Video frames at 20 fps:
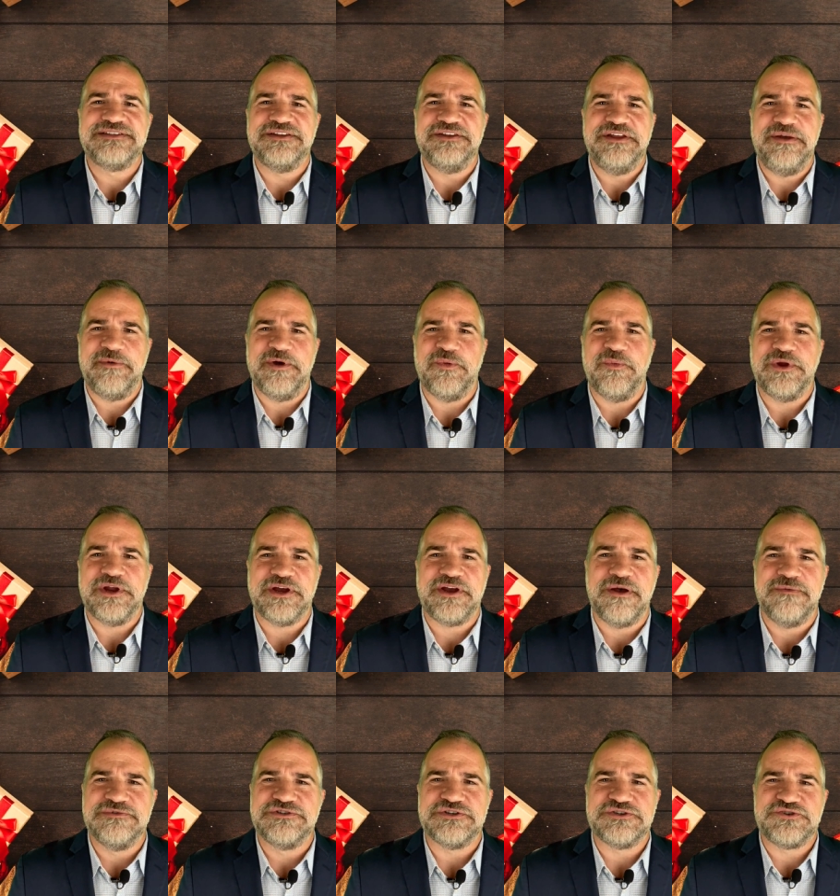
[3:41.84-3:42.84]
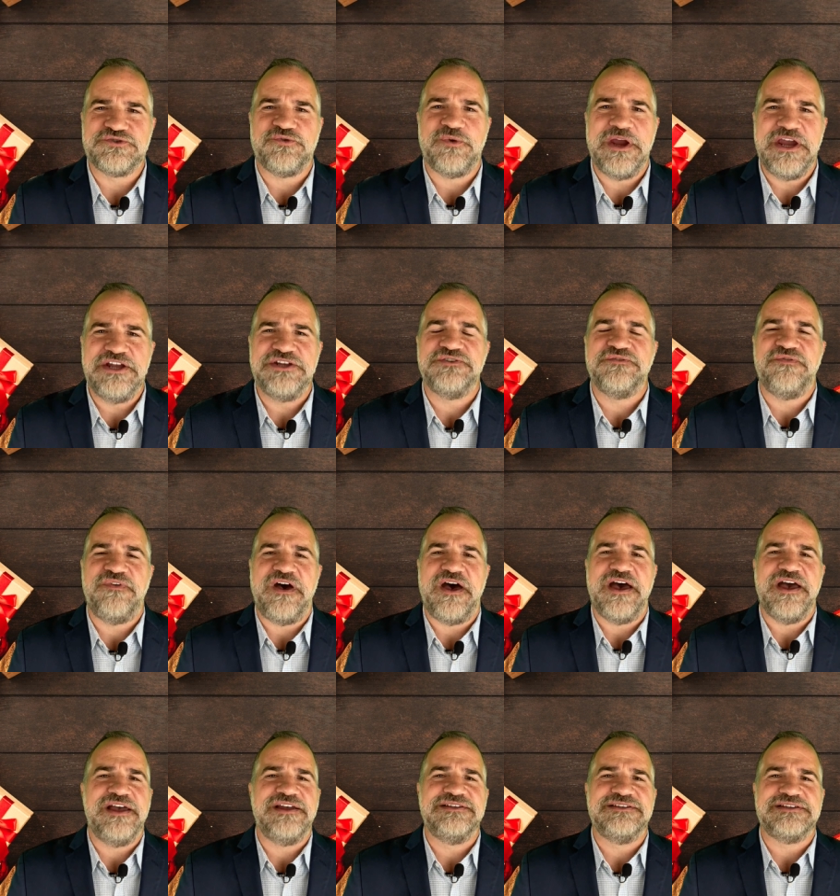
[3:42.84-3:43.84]
the limit when it comes to strange
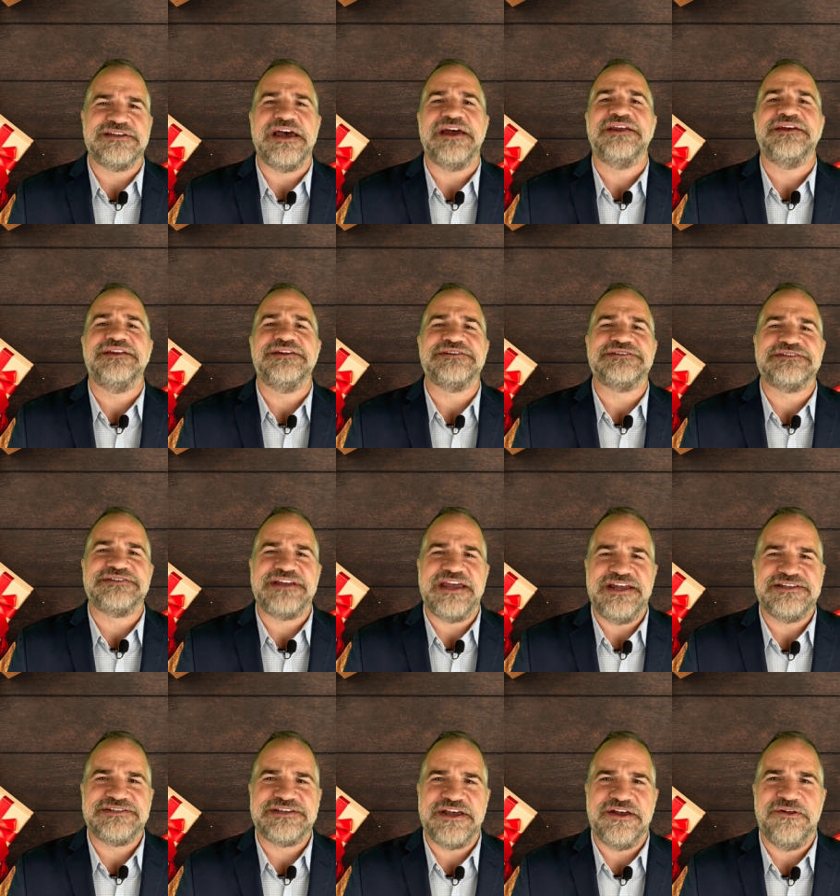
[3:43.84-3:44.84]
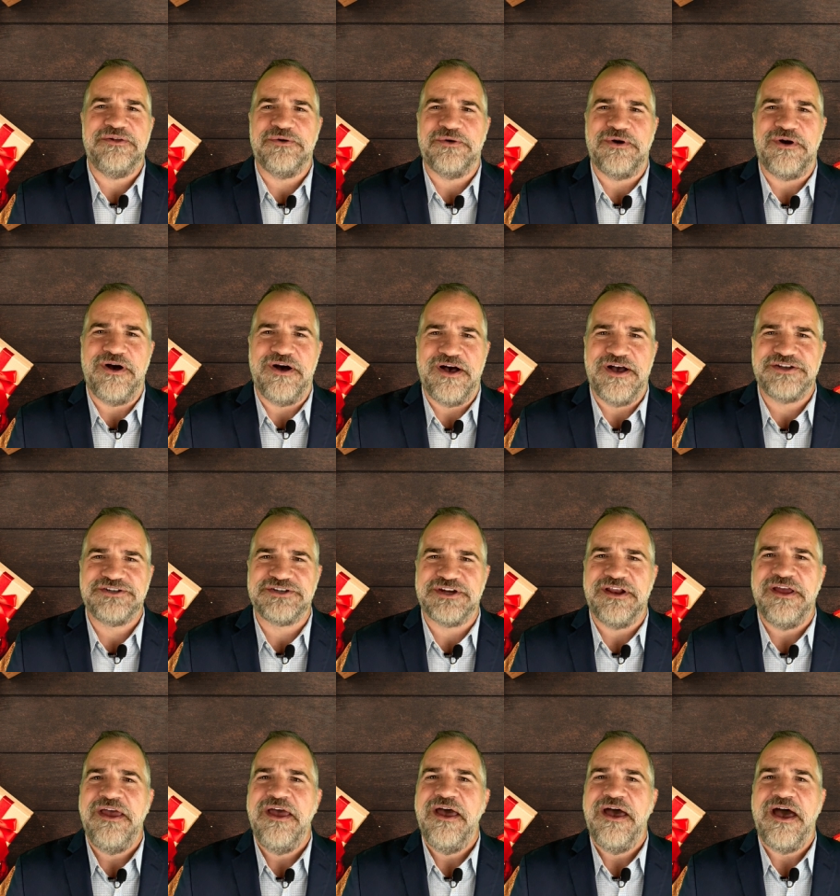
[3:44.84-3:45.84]
finds at an estate sale or auction.
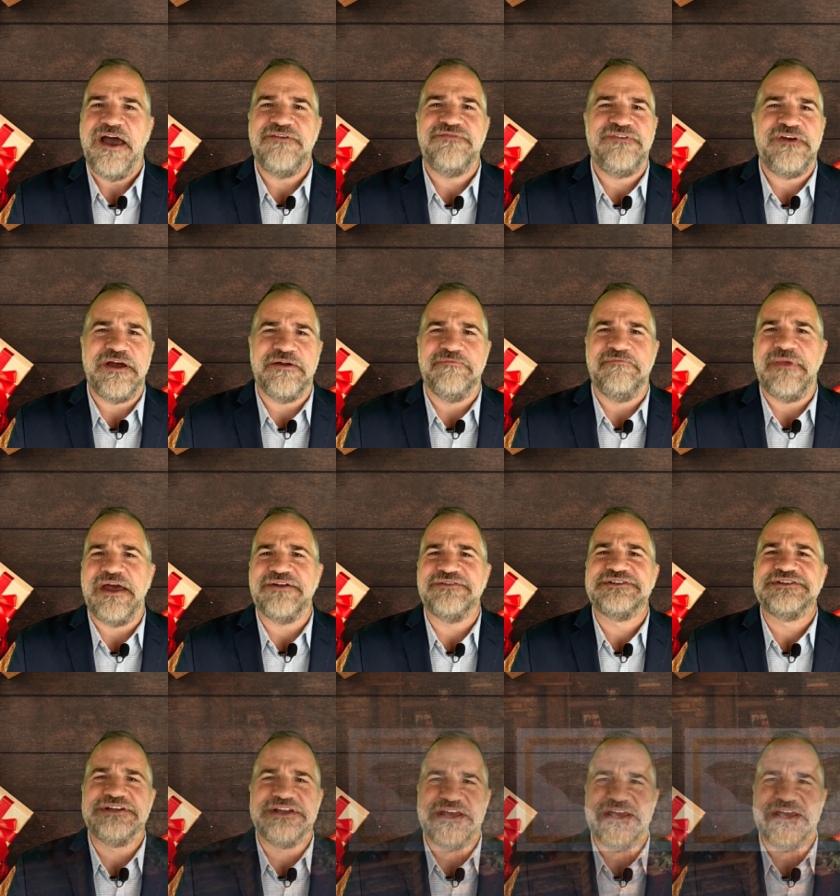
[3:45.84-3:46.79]
I found mounted